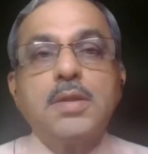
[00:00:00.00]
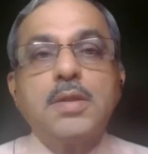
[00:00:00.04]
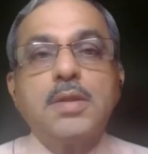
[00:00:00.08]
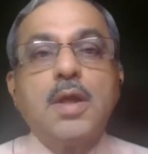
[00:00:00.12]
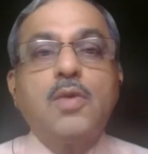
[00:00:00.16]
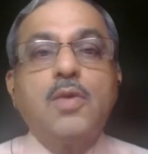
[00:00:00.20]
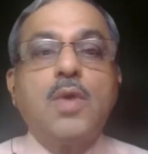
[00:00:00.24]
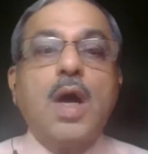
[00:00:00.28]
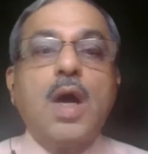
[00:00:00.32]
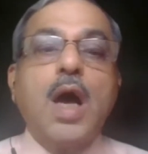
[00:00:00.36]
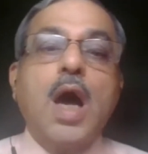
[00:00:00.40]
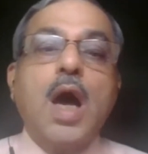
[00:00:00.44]

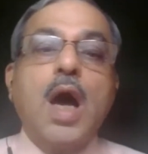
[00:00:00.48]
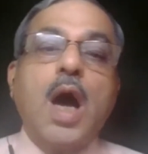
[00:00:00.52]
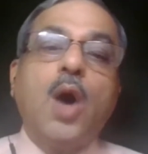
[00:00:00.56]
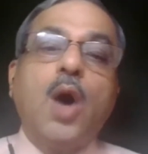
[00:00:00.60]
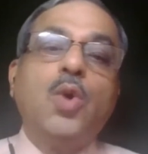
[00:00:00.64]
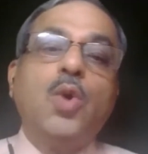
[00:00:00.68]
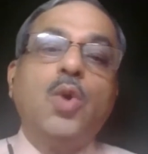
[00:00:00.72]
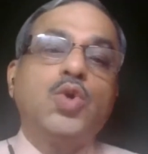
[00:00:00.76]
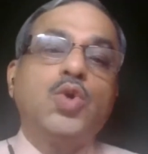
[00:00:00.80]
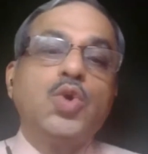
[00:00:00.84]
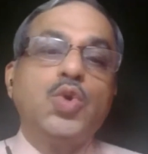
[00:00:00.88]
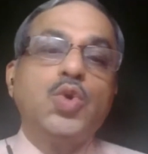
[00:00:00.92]
Now,
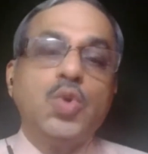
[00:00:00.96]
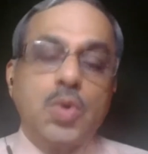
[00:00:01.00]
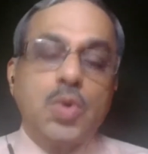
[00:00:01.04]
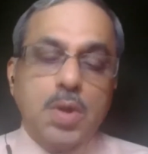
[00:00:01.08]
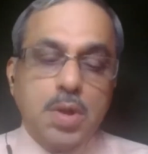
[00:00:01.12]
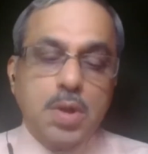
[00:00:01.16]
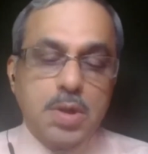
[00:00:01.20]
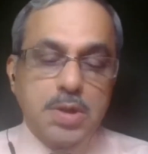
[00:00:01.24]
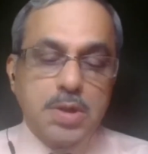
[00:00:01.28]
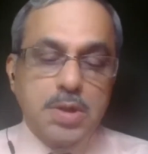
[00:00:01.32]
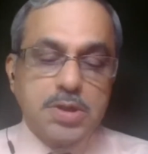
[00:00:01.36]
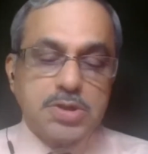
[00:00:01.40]
how
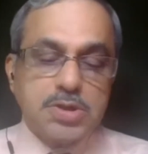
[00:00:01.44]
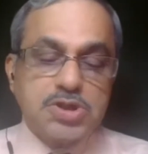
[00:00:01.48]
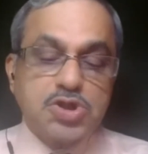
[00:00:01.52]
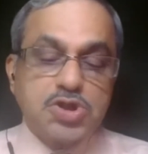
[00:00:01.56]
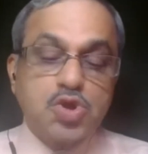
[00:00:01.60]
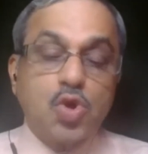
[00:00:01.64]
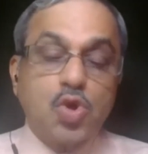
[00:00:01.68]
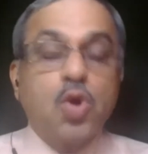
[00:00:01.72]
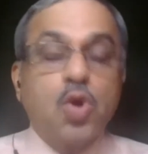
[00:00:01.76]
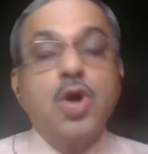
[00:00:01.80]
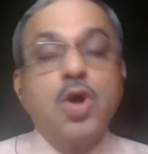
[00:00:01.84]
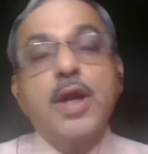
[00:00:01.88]
to
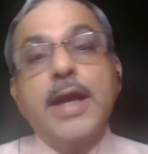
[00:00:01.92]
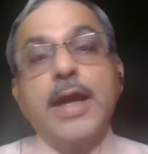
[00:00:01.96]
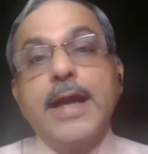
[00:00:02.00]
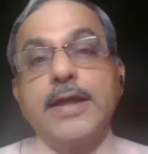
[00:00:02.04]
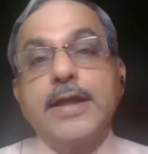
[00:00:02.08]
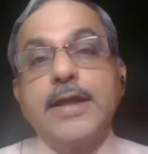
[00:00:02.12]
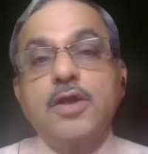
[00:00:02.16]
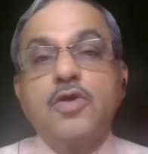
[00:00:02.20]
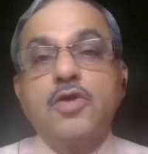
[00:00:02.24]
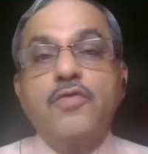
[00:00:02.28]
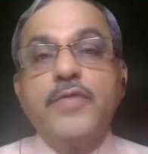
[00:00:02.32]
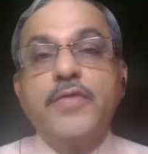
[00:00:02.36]
store
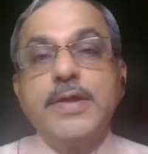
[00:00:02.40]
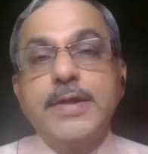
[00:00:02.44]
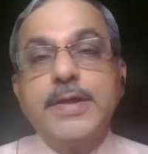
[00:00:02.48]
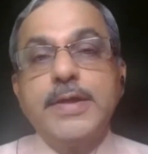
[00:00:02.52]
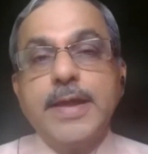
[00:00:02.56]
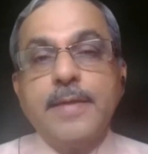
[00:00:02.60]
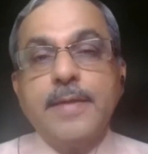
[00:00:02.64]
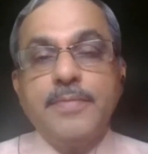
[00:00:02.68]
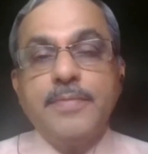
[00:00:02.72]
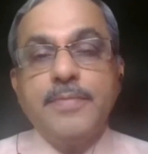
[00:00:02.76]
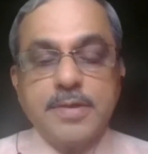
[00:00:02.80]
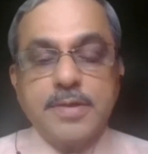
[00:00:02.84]

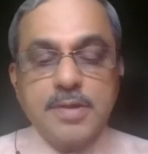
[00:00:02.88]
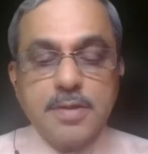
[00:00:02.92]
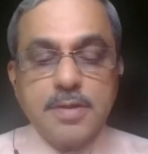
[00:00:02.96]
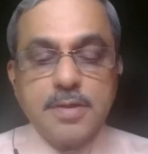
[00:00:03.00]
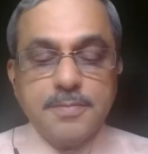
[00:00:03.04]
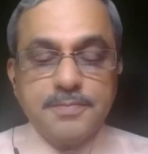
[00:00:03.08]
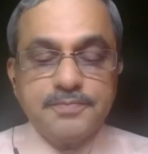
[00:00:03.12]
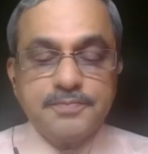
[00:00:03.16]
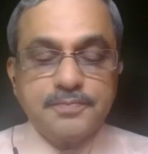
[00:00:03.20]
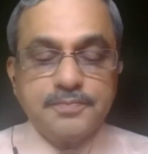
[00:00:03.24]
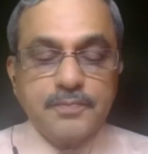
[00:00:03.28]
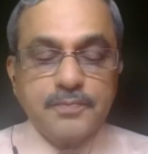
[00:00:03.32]
atorvastatin
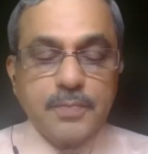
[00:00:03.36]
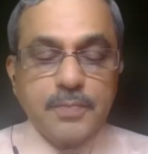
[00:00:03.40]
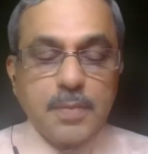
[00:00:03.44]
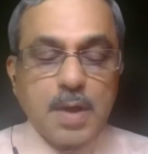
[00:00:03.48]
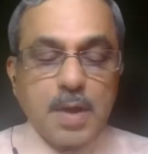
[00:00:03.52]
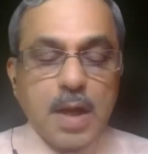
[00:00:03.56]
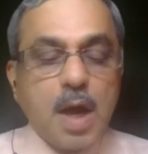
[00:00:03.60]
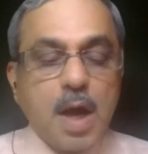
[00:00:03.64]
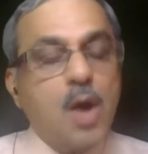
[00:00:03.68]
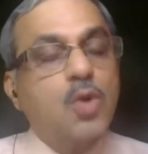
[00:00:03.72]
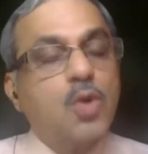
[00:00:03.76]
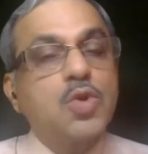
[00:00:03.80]
tablets?
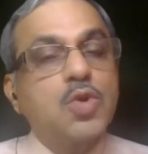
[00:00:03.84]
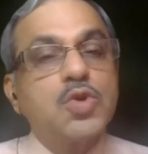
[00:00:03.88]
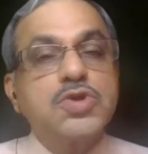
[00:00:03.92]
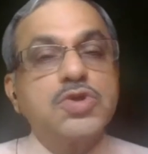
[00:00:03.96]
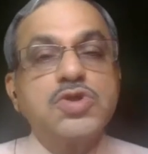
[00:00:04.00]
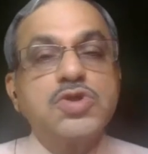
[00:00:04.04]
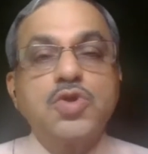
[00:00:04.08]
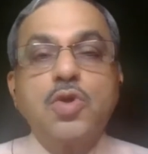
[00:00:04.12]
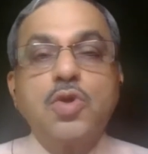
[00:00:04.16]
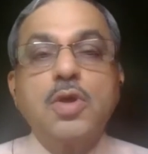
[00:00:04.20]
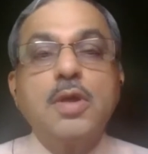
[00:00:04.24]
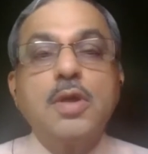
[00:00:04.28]
How to
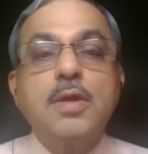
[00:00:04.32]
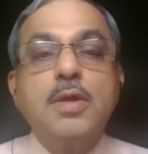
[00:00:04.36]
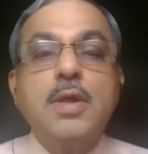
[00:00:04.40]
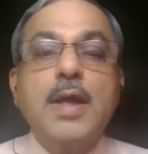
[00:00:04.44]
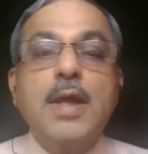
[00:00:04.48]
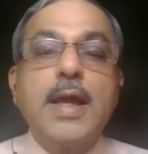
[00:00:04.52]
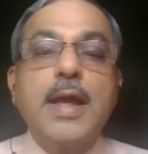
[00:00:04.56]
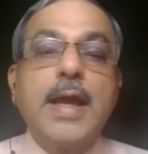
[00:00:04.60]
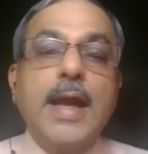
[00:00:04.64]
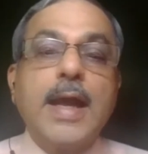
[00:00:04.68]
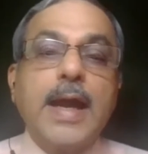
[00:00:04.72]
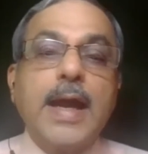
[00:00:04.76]
store
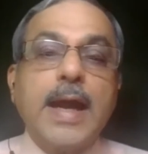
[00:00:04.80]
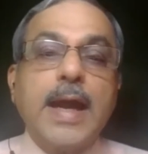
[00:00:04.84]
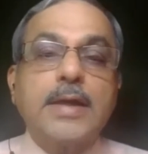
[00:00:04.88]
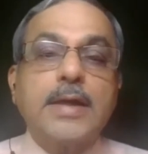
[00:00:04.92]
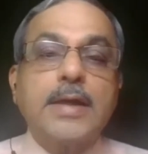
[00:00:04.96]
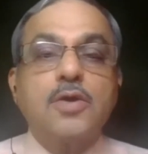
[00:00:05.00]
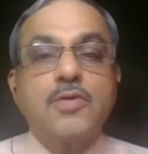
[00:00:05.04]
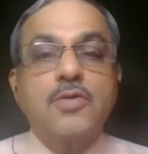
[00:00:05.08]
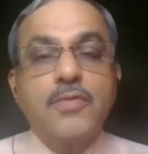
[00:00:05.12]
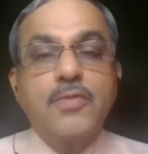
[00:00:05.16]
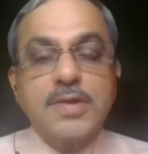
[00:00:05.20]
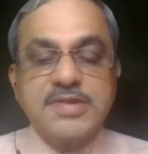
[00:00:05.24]

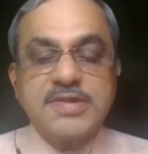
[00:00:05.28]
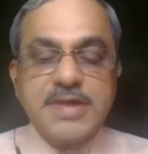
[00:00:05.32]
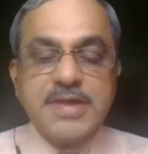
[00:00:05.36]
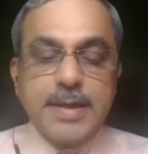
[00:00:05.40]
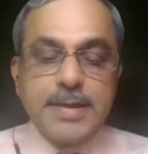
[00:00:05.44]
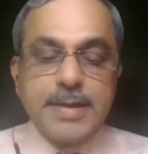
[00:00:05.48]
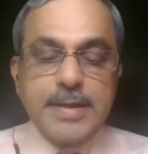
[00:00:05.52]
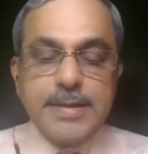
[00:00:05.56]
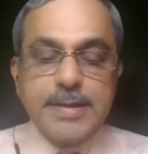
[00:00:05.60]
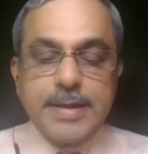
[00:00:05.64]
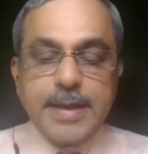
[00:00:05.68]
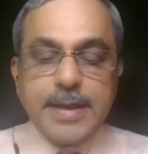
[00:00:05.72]

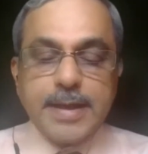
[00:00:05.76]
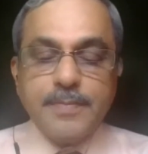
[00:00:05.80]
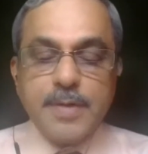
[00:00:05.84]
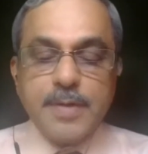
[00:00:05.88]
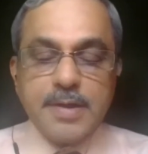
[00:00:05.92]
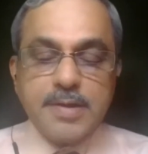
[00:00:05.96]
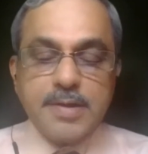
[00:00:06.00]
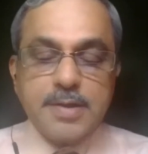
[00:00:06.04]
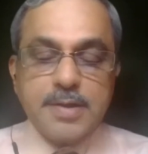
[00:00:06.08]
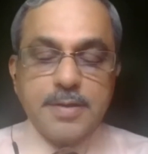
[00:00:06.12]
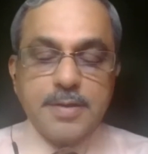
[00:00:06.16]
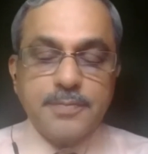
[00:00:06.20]
atorvastatin
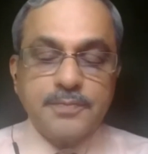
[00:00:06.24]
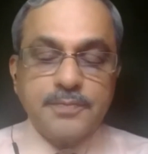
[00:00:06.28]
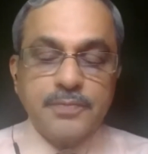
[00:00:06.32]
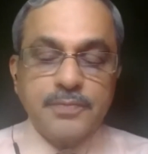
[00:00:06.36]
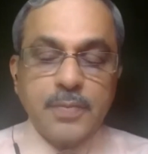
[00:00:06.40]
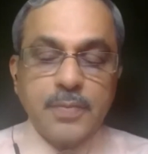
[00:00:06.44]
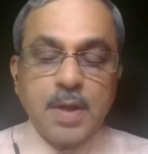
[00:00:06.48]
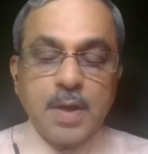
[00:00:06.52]
tablets?